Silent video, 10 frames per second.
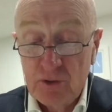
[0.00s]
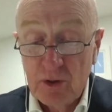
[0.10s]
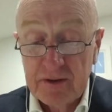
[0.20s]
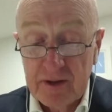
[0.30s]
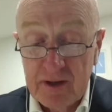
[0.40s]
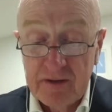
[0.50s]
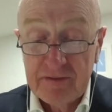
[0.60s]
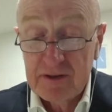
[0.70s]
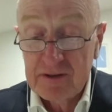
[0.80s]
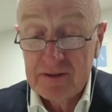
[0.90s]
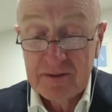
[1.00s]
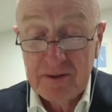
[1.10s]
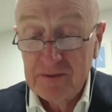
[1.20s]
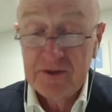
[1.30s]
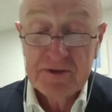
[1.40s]
are the governor
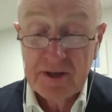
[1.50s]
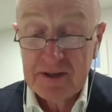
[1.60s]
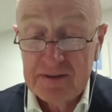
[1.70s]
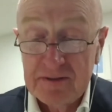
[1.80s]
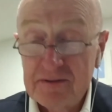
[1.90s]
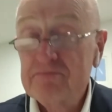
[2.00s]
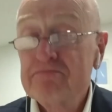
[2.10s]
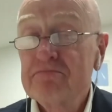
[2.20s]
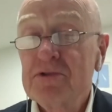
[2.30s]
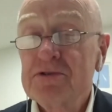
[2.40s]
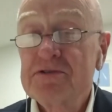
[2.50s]
on the day that this